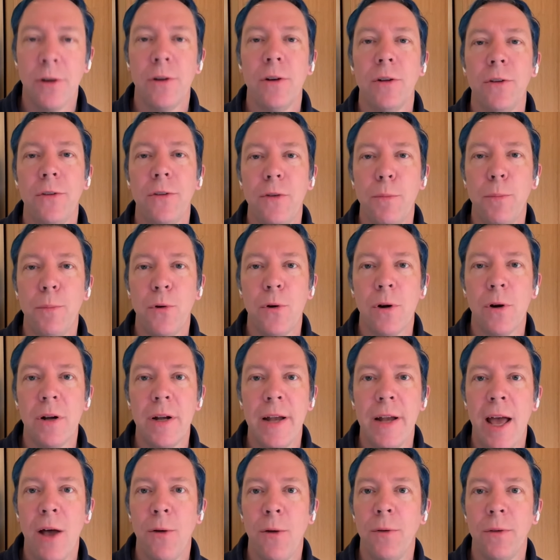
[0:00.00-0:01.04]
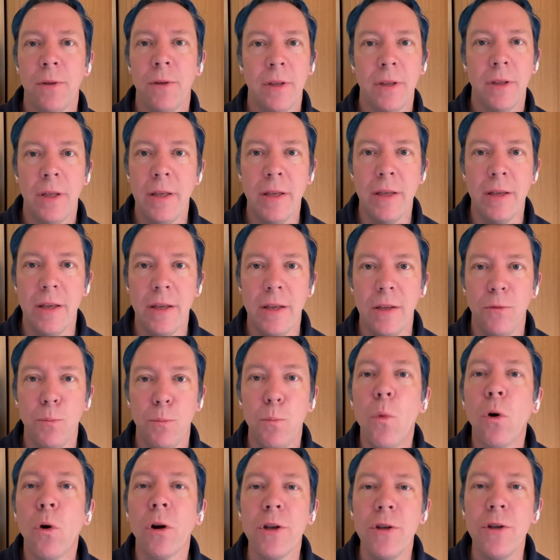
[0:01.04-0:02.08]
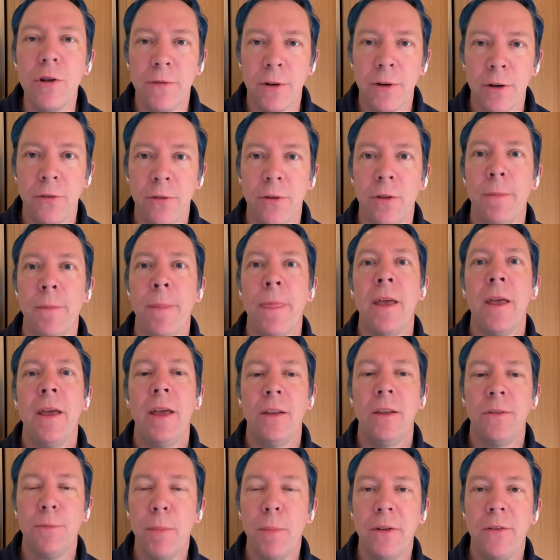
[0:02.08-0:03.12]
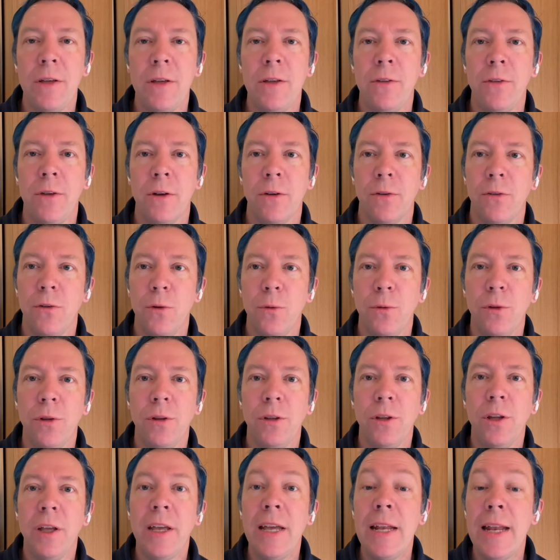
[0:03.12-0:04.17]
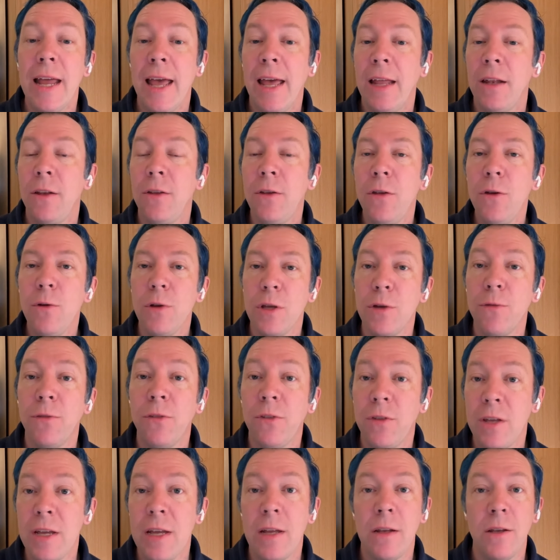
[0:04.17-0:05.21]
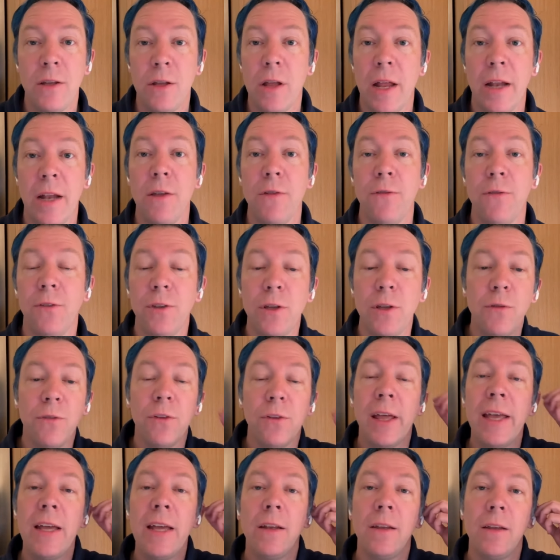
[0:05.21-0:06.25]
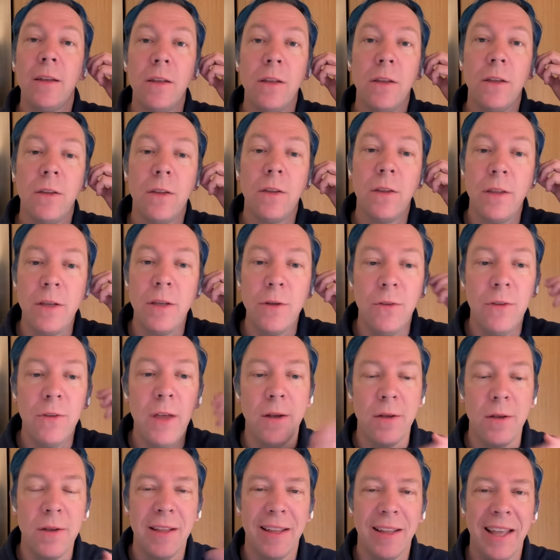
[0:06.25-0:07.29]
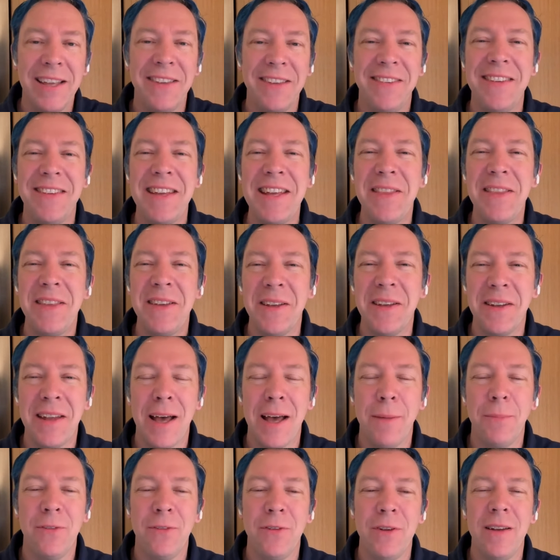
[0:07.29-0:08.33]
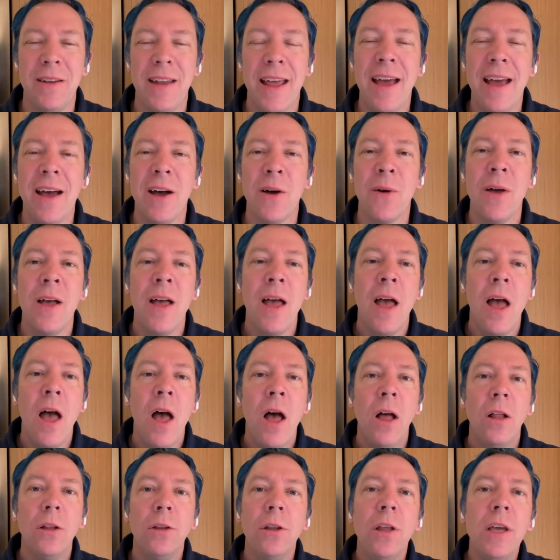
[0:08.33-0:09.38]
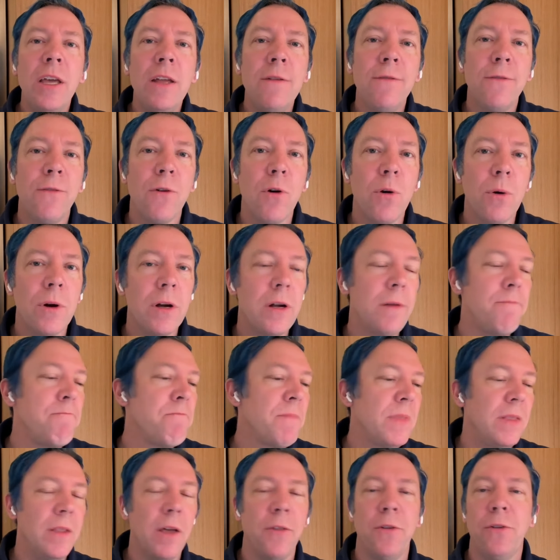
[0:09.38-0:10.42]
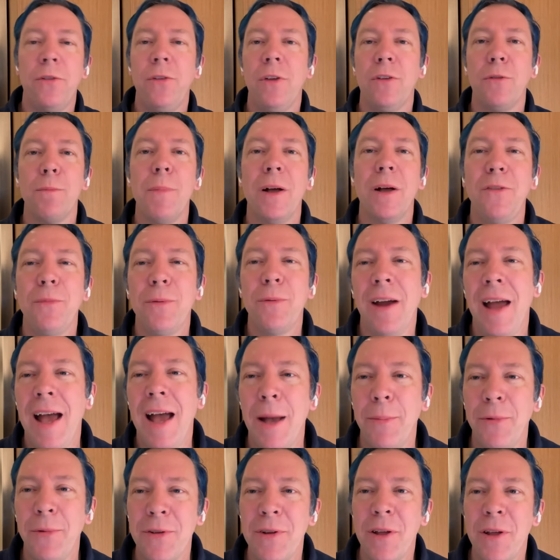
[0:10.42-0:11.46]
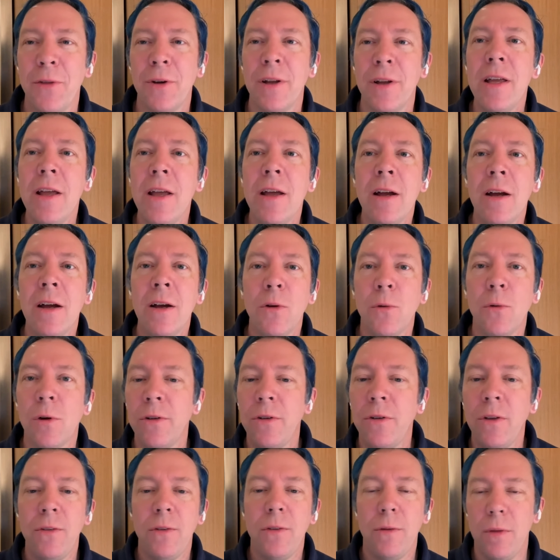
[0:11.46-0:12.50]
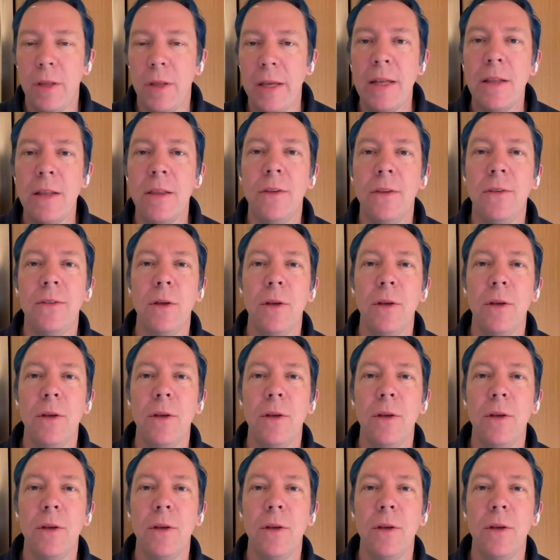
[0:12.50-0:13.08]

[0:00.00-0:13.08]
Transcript: kernel support now is more mm-hmm. universal is much yeah. easier. So looking ahead too, you've seen and you've you've like you said like seeing the adoption now. Looking forward another six months, perhaps another year, or just in